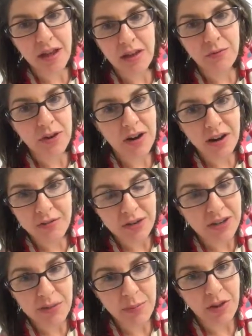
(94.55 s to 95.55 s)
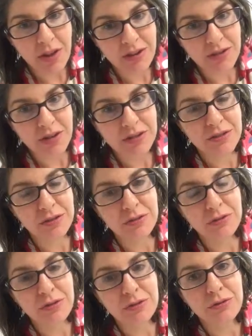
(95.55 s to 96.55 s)
of whatever email address
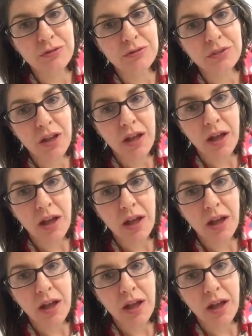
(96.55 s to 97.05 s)
you used